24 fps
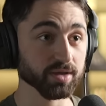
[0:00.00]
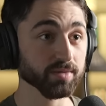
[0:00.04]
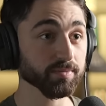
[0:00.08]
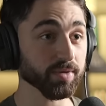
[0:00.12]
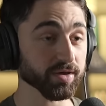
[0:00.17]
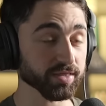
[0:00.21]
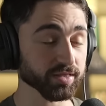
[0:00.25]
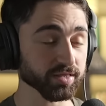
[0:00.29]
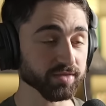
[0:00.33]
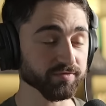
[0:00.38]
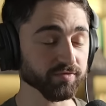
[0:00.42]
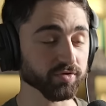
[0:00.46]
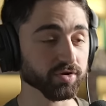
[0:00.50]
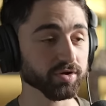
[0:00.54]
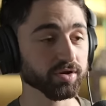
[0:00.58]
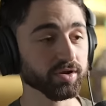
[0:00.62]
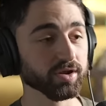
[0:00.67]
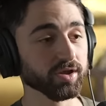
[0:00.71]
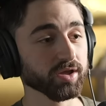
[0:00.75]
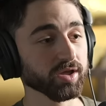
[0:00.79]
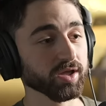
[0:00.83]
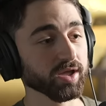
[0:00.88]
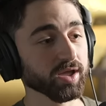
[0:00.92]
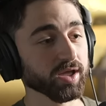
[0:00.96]
By the liver.
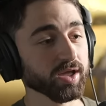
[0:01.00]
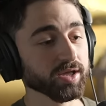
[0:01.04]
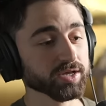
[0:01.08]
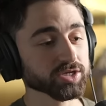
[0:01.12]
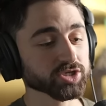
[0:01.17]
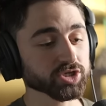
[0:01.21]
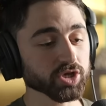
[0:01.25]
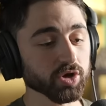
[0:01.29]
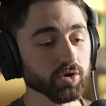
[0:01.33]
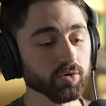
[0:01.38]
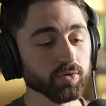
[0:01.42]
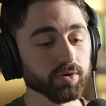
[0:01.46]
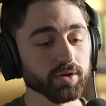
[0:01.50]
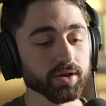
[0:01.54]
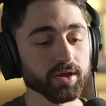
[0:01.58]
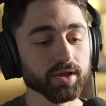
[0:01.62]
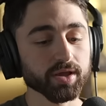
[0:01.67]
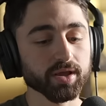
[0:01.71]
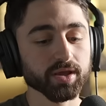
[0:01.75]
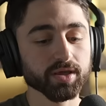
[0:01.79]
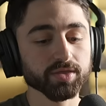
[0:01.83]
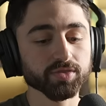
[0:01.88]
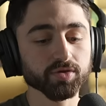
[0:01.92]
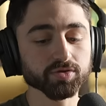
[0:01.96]
Got it. So
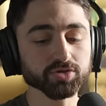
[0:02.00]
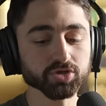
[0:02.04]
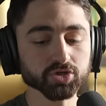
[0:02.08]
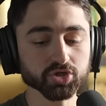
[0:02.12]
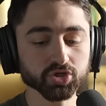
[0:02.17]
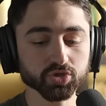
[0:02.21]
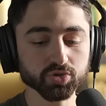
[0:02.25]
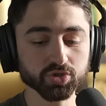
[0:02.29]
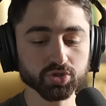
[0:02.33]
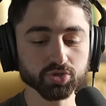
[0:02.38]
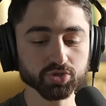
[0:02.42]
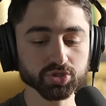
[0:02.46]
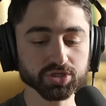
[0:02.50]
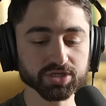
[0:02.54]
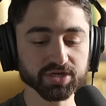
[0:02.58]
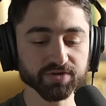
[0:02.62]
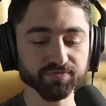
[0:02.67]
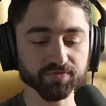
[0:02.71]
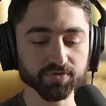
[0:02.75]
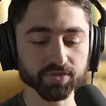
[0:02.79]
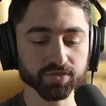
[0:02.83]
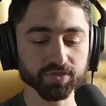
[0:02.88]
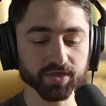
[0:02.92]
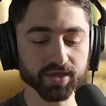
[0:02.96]
those are two hugely
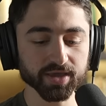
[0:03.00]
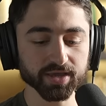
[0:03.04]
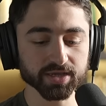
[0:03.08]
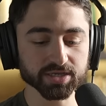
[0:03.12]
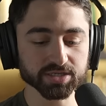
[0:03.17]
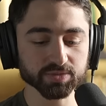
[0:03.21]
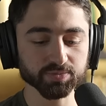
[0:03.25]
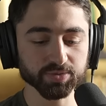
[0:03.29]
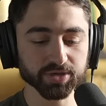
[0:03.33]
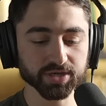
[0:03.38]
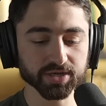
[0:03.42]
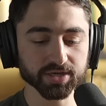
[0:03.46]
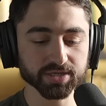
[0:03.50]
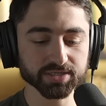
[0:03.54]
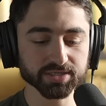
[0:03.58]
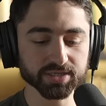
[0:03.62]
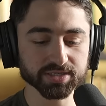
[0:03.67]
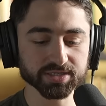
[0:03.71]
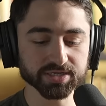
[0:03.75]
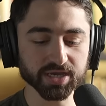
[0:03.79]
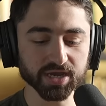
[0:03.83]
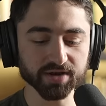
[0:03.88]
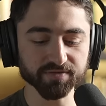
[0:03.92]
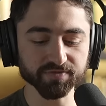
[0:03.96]
different things because
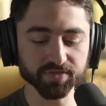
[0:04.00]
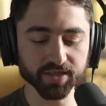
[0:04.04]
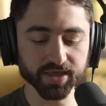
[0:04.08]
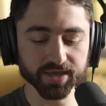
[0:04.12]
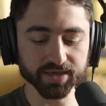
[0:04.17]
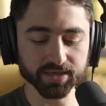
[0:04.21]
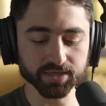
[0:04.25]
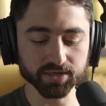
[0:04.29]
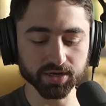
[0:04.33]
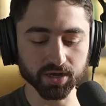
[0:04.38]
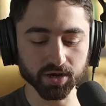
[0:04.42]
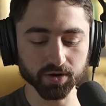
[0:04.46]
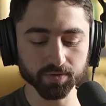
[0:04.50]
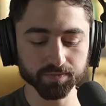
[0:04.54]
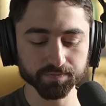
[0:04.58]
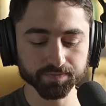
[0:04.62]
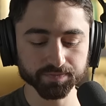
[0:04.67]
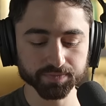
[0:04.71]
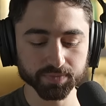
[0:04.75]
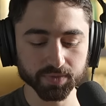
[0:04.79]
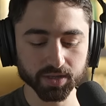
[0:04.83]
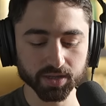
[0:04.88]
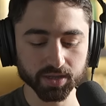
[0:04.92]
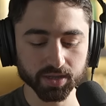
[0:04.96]
it's kind of like, you know,
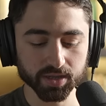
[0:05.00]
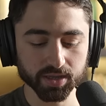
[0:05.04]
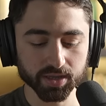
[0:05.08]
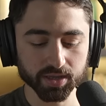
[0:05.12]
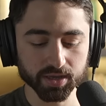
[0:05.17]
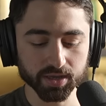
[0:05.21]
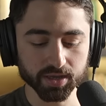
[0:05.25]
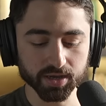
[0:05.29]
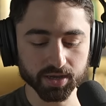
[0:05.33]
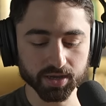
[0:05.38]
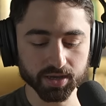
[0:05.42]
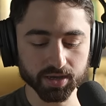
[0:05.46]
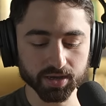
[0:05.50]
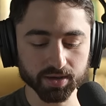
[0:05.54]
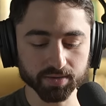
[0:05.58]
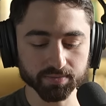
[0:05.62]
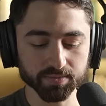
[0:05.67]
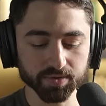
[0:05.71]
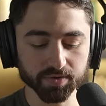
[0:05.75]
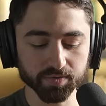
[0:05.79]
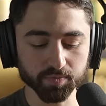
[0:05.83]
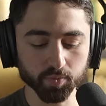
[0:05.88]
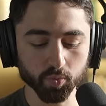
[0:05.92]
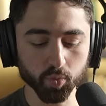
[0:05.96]

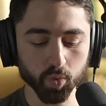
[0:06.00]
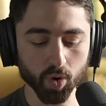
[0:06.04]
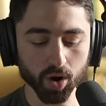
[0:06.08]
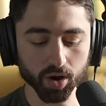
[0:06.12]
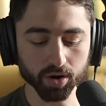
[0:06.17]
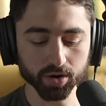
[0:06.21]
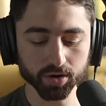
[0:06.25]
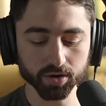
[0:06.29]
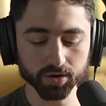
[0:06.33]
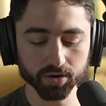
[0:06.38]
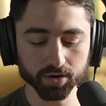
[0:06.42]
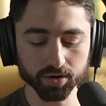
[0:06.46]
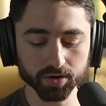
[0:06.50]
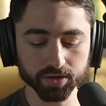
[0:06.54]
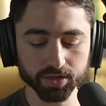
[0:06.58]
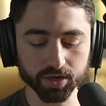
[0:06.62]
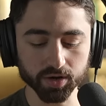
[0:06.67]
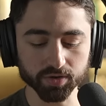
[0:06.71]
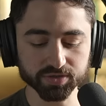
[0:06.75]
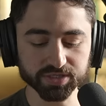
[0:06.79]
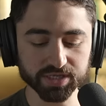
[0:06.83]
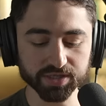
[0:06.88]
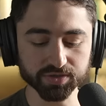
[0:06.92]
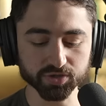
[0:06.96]
um, water, you
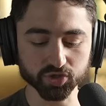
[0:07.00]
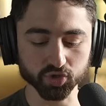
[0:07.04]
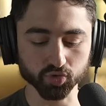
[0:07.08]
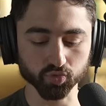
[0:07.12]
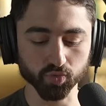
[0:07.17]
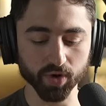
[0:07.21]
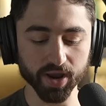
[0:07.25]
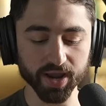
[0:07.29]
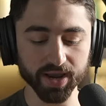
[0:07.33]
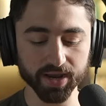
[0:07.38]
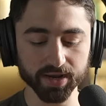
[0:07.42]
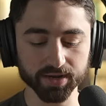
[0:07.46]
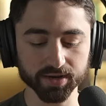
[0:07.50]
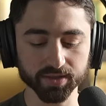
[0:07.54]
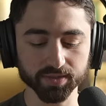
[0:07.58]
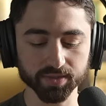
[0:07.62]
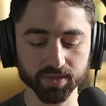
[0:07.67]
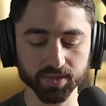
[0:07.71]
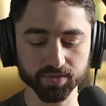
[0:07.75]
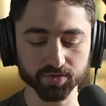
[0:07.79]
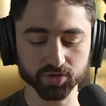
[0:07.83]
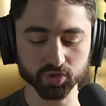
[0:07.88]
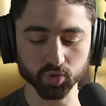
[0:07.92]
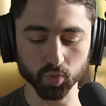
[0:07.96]
know, say there's rain and
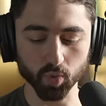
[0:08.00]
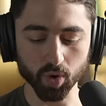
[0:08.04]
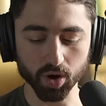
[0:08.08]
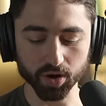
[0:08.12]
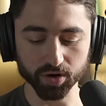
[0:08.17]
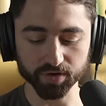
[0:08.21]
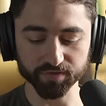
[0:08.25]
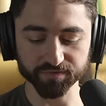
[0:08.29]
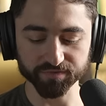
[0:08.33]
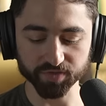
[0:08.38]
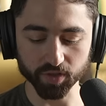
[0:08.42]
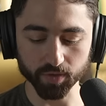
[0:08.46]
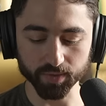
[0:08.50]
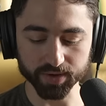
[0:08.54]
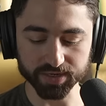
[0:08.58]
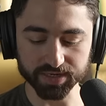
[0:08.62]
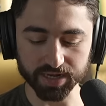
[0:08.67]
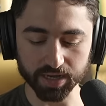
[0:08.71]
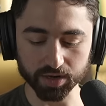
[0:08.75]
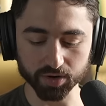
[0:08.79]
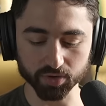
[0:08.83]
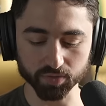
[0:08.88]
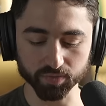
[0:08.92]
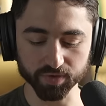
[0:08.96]
then there's water flowing
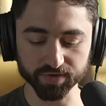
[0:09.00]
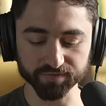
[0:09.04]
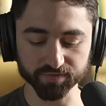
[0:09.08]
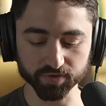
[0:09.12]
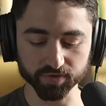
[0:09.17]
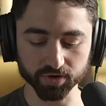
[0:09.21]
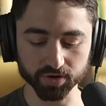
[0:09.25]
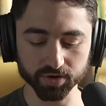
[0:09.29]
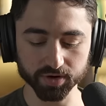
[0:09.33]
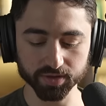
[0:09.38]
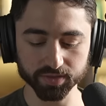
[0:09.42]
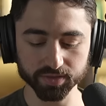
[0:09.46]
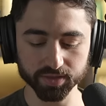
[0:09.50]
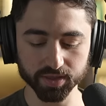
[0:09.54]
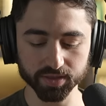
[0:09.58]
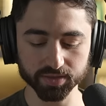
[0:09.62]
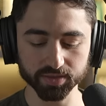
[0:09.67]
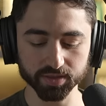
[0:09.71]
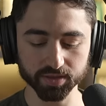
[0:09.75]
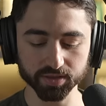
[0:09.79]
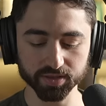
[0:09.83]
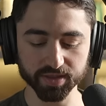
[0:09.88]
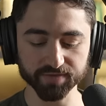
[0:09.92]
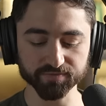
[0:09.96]
down a river and then
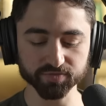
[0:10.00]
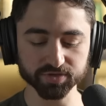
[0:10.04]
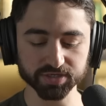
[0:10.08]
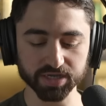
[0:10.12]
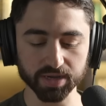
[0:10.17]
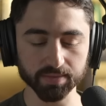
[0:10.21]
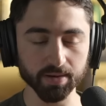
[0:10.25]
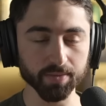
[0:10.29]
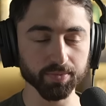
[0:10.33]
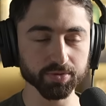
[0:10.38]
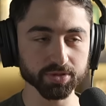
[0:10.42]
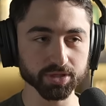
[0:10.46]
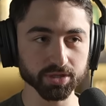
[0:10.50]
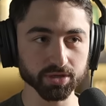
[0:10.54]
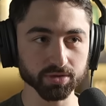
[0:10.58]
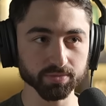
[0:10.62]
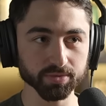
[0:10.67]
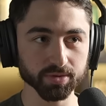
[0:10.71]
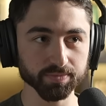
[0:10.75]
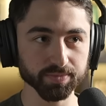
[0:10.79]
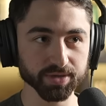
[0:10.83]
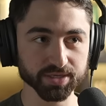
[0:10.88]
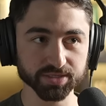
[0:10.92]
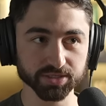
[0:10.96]
the levels come up a little
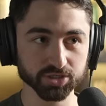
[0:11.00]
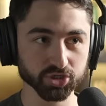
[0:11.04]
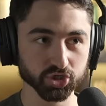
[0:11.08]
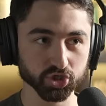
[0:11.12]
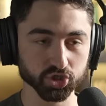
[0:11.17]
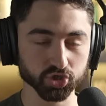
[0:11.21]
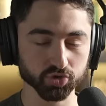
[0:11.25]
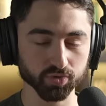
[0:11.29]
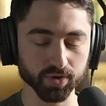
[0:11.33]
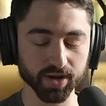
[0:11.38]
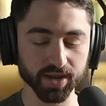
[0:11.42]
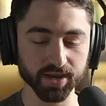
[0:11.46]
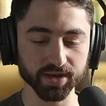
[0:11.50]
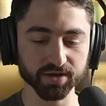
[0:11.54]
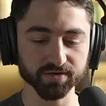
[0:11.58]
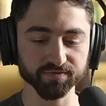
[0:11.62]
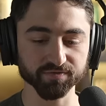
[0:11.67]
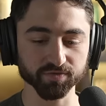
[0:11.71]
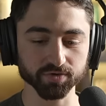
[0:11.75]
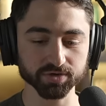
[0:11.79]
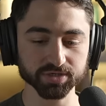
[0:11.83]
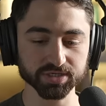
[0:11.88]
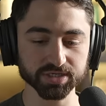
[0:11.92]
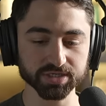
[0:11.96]
bit because it's just rained
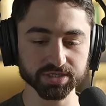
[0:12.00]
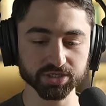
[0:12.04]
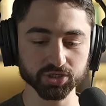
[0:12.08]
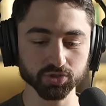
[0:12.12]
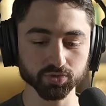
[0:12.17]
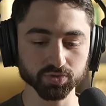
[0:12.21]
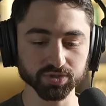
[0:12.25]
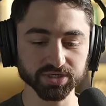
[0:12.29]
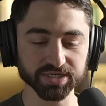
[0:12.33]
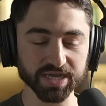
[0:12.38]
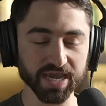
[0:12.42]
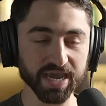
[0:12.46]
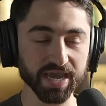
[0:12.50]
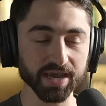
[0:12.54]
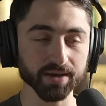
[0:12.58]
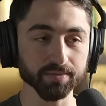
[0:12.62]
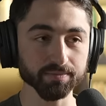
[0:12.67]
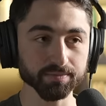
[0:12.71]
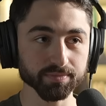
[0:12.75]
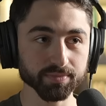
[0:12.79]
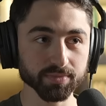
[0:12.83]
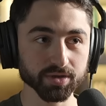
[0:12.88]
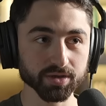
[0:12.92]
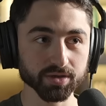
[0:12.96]
versus you
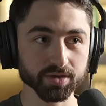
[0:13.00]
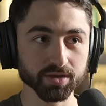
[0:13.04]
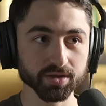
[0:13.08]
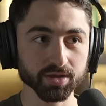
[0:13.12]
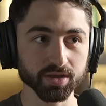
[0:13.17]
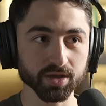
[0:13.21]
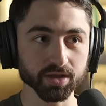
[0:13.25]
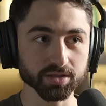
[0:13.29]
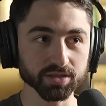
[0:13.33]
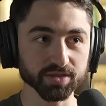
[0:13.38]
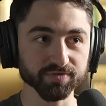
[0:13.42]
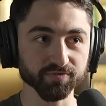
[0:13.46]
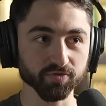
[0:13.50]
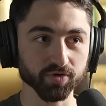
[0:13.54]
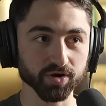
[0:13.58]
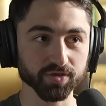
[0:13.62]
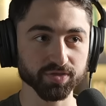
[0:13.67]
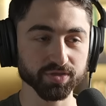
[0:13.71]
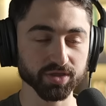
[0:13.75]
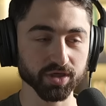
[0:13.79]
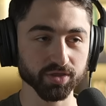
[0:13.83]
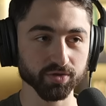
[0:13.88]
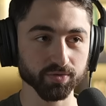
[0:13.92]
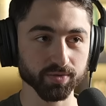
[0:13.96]
dam a liver at
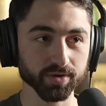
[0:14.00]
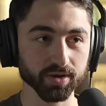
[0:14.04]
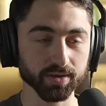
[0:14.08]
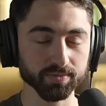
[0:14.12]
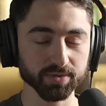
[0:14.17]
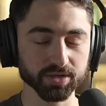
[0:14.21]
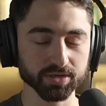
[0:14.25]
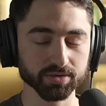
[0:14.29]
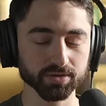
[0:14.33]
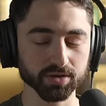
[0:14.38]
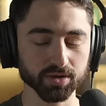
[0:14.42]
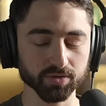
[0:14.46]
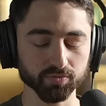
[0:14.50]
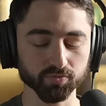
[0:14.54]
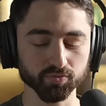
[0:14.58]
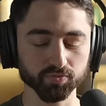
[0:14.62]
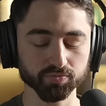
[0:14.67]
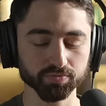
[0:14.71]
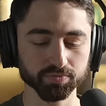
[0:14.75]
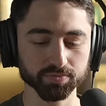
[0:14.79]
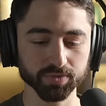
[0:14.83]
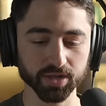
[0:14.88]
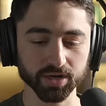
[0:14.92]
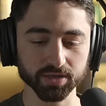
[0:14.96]
the other, I mean, a,
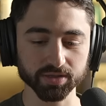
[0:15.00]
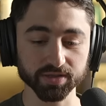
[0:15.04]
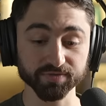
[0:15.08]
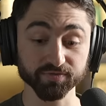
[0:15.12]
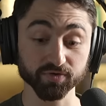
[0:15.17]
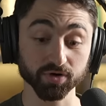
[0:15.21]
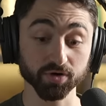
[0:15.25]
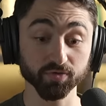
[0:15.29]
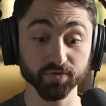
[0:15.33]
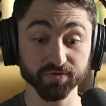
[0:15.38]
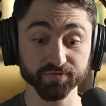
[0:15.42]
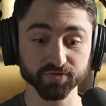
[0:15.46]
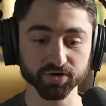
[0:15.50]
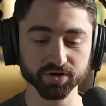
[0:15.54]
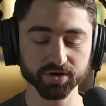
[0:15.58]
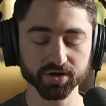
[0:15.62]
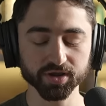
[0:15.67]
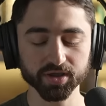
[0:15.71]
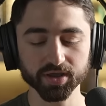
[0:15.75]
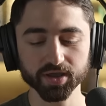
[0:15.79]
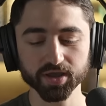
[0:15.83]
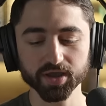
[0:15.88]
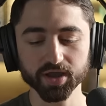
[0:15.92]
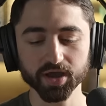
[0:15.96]
not a liver, a river,
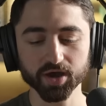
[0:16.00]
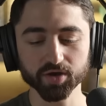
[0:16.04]
mm -hmm.